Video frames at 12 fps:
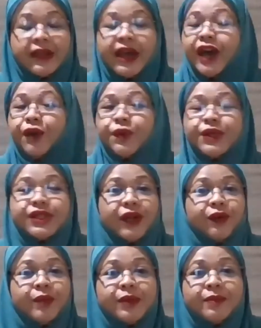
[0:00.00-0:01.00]
I wish
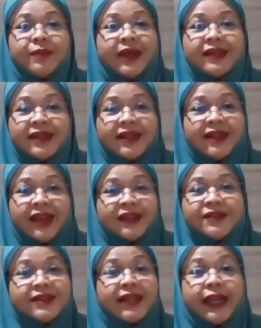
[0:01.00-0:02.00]
there would be many
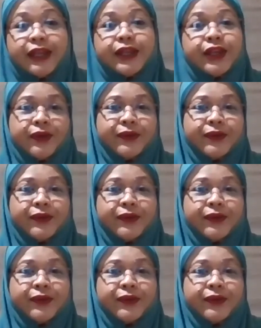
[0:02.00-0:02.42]
lecturers like you.